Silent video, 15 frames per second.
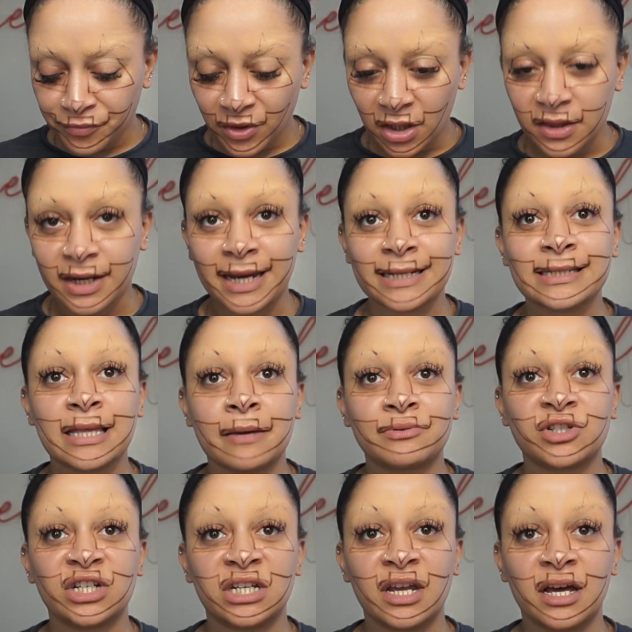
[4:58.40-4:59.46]
The next step
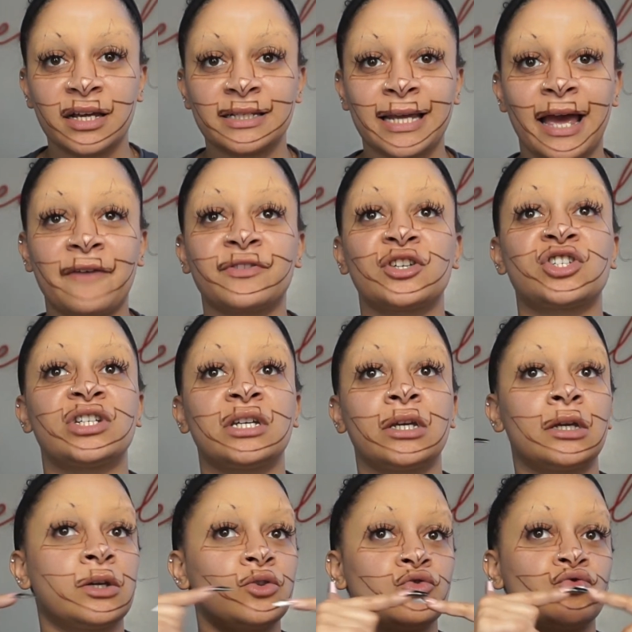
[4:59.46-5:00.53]
she does after
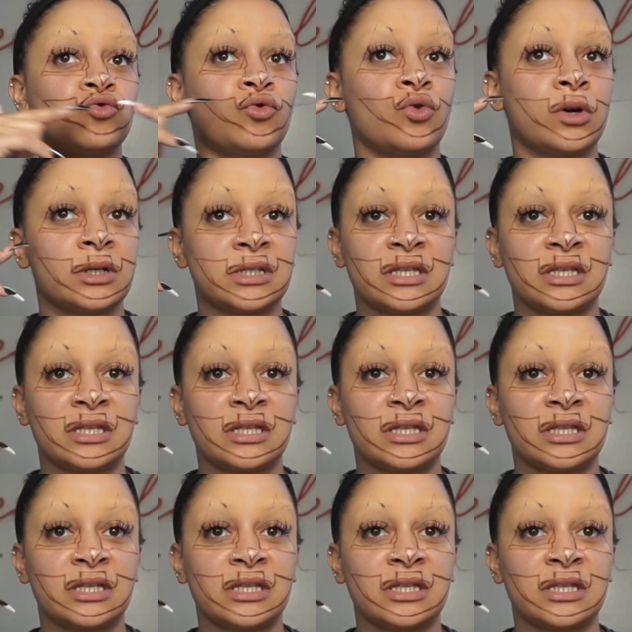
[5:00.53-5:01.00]
she draws